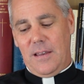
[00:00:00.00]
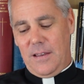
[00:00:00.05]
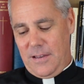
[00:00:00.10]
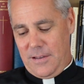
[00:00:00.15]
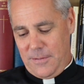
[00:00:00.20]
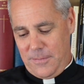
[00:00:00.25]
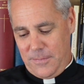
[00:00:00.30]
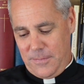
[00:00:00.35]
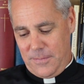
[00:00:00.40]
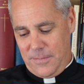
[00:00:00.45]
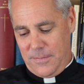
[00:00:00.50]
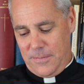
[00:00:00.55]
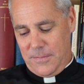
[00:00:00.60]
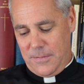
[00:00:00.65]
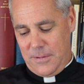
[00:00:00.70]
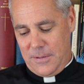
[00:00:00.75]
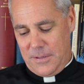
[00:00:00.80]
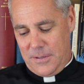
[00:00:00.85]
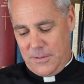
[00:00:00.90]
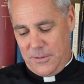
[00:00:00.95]

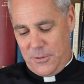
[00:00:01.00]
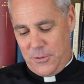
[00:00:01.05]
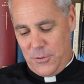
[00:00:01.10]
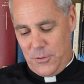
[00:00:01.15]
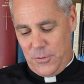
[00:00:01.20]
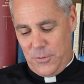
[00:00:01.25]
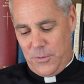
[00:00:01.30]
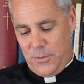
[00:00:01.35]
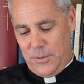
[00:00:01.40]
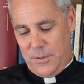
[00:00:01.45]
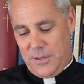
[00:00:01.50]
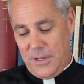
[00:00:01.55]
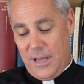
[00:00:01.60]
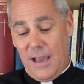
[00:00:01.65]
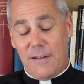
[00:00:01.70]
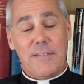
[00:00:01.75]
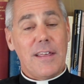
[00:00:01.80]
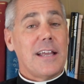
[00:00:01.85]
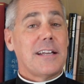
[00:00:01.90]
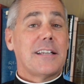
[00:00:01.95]

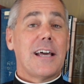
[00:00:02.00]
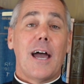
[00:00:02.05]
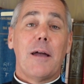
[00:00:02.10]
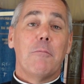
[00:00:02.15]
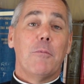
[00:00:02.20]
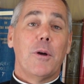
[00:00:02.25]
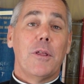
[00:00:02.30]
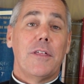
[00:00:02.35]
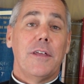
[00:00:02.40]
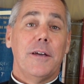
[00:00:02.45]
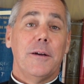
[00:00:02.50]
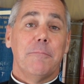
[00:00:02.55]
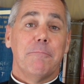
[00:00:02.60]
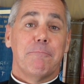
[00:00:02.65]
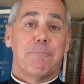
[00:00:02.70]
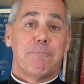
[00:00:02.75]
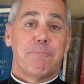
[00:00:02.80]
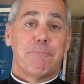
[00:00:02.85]
have that time with him.